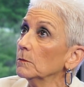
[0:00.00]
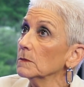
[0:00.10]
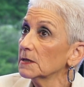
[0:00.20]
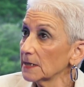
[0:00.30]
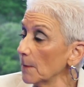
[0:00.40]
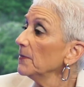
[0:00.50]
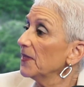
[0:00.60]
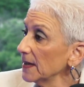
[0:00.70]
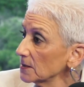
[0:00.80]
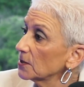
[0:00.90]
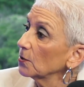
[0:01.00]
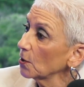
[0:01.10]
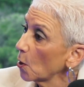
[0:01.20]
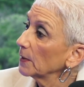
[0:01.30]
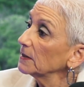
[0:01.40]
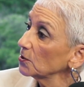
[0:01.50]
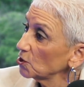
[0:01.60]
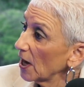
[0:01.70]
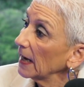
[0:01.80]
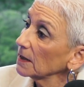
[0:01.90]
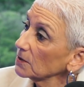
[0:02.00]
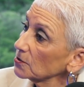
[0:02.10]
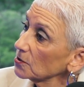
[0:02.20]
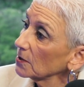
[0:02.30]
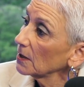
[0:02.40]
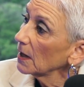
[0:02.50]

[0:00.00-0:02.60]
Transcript: some things that are going to change